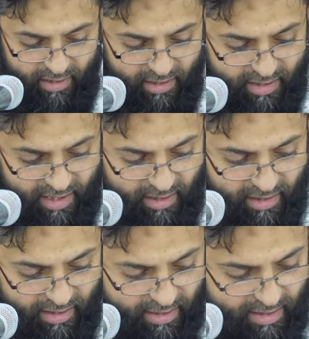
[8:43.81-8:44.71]

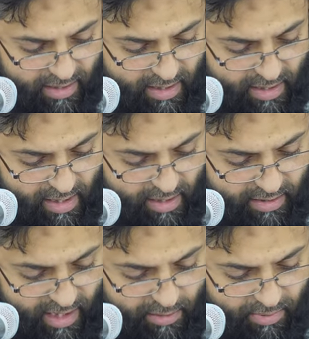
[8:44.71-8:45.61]
Exactly.
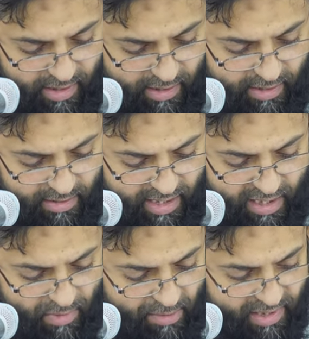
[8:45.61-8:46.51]
Taib, the
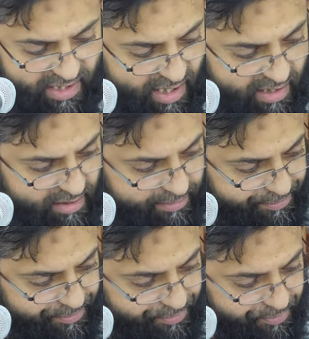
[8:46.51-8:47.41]
Imam, he says,
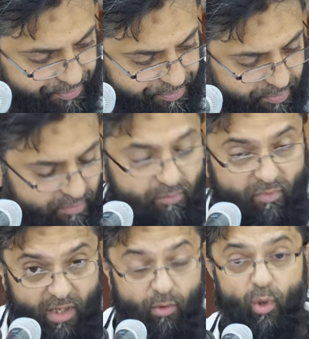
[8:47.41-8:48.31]

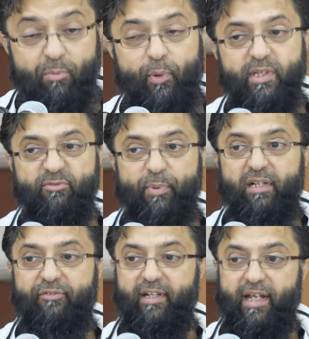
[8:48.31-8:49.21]
one point of
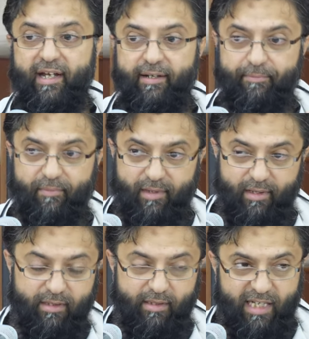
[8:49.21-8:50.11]
benefit here,
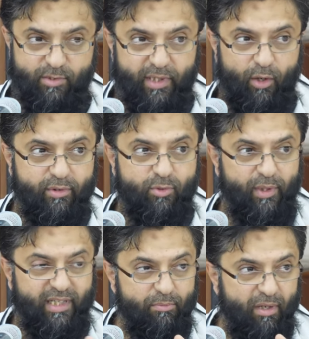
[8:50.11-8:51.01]
as we go into
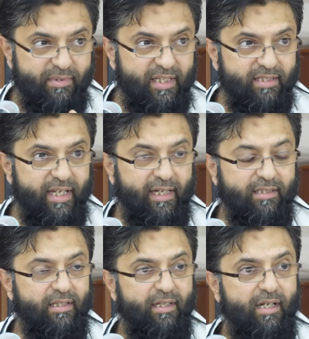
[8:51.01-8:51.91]
what the Imam says
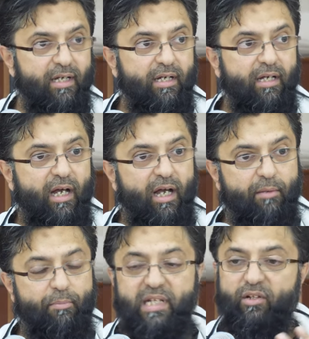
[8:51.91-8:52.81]
next. Uh,
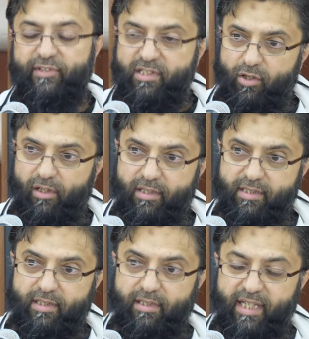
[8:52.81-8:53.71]
many of the
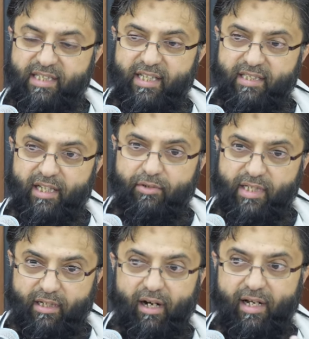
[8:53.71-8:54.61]
scholars, they said there is
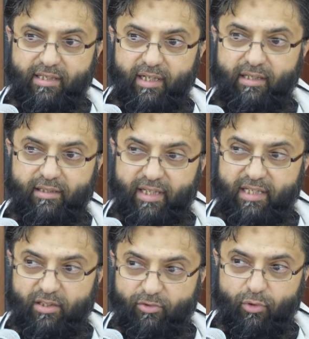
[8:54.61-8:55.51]
a qa'idah, there
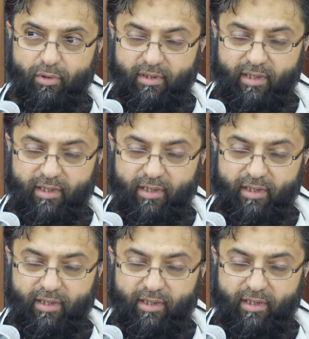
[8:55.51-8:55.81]
is a rule.